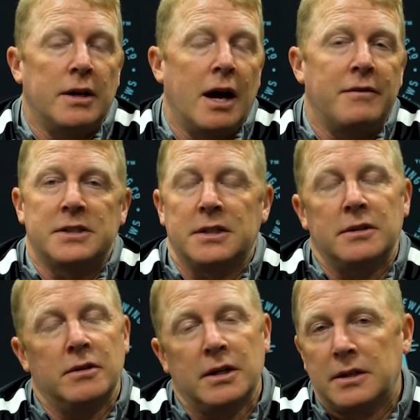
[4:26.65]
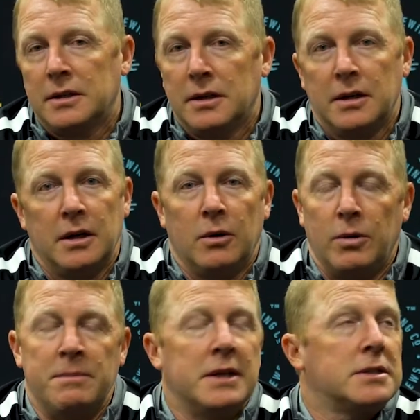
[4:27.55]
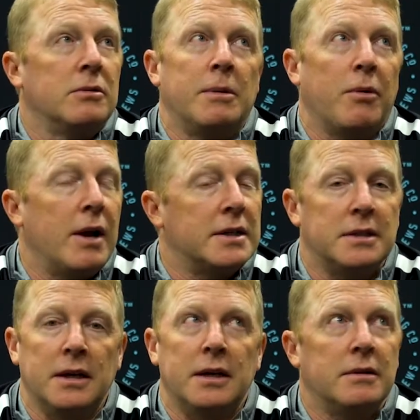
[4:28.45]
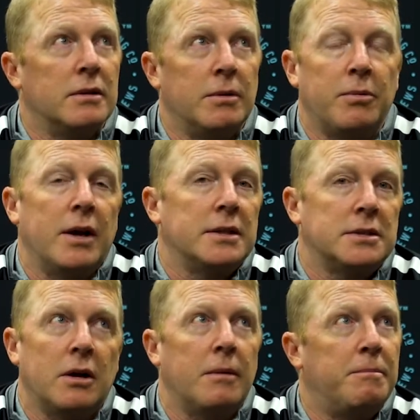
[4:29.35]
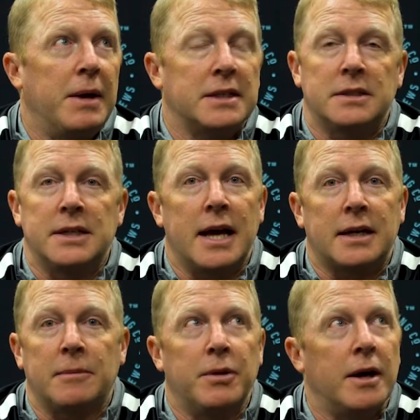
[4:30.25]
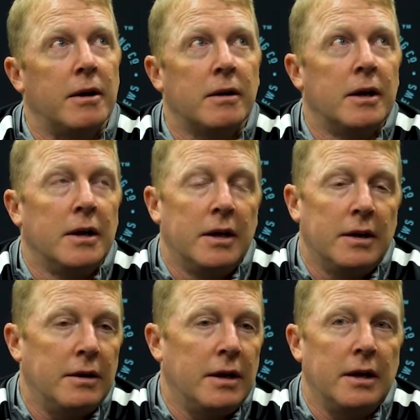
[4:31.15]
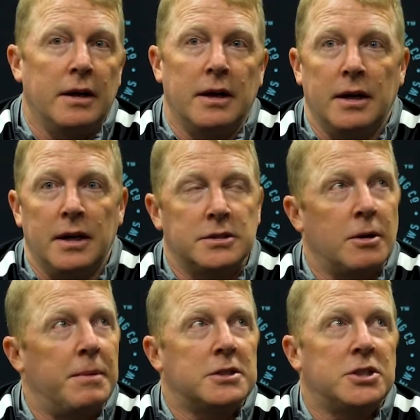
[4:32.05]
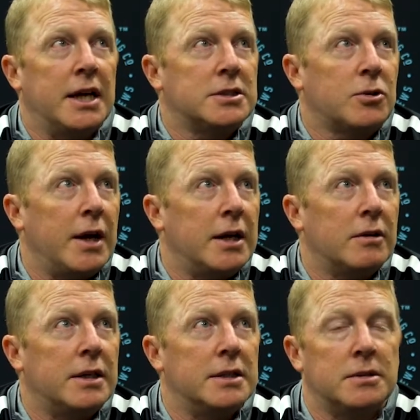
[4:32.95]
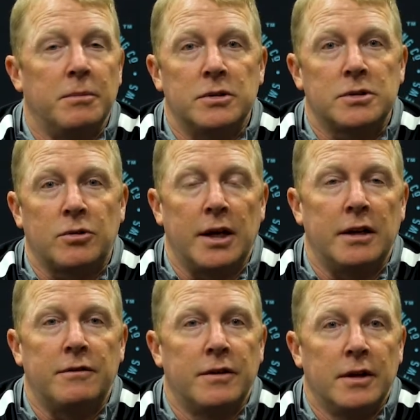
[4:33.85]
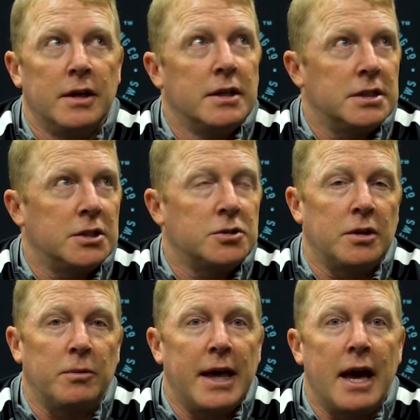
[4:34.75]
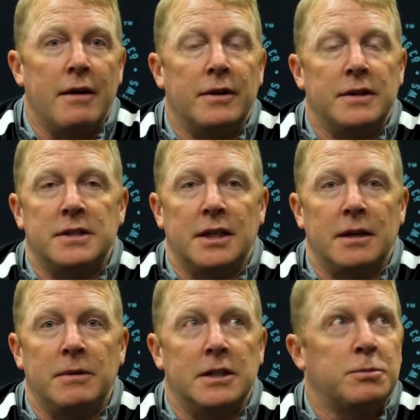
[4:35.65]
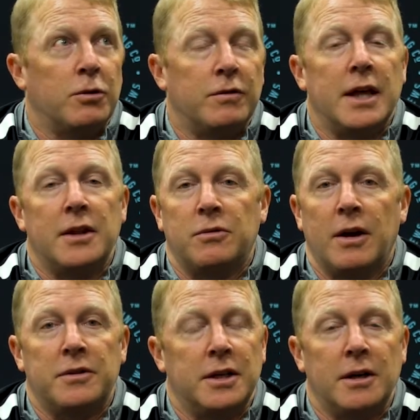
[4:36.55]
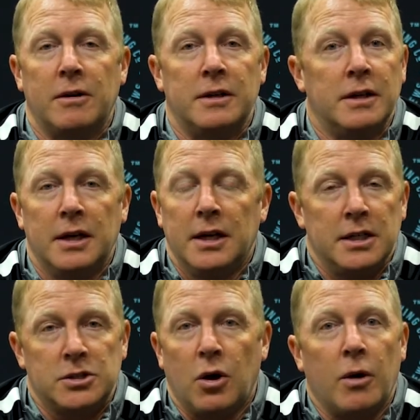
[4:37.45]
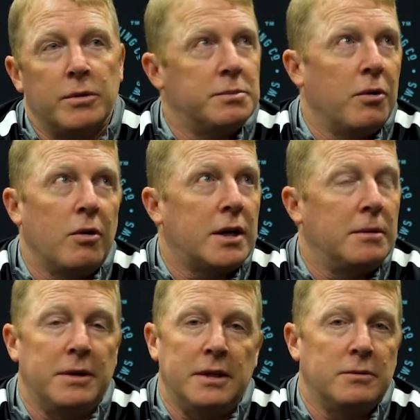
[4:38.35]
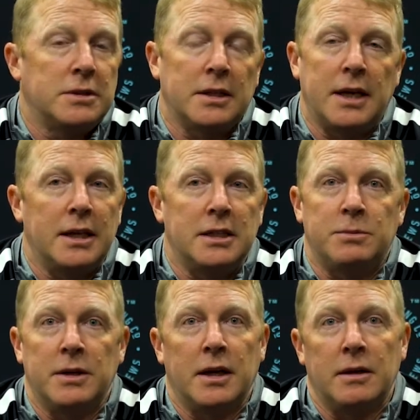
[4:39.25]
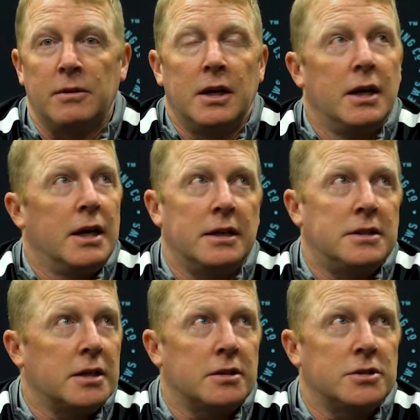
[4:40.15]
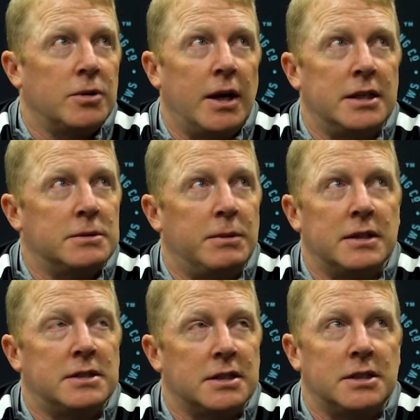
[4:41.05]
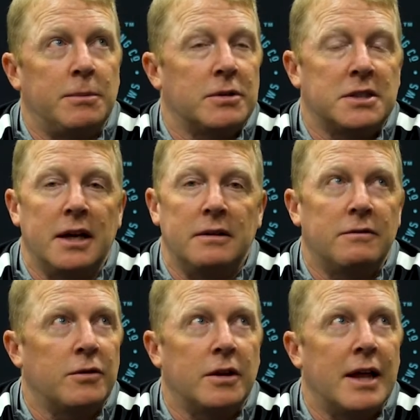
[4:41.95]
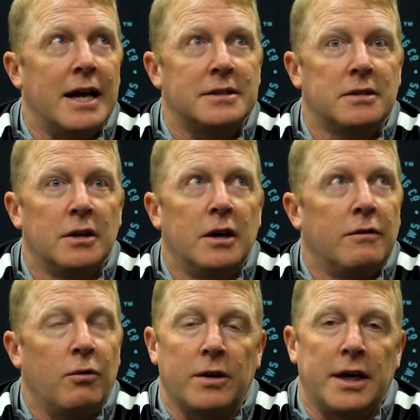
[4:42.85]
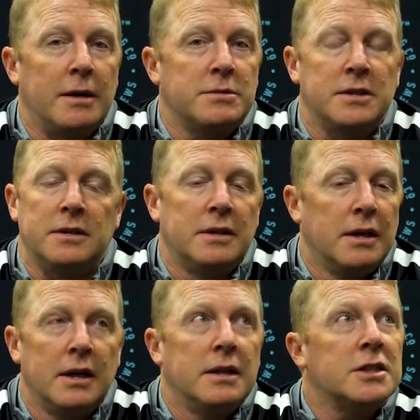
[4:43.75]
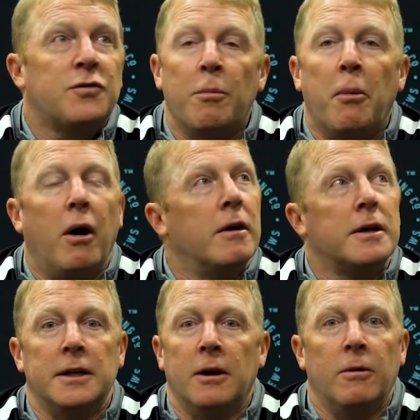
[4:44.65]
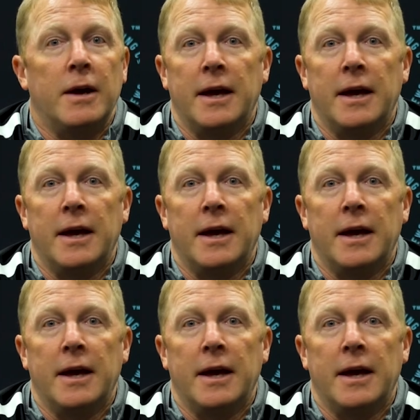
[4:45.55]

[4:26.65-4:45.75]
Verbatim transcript: And obviously, look, we missed Louis Perez tonight. Louis Perez is our best attacking player. He's our best chance creator. He's the most creative central that we have on the team. He has proven that throughout the year, and his heart was broken. But he was, again, he's been on a adductor strain. He's been at 60% for the last 4 games, and this football, you know.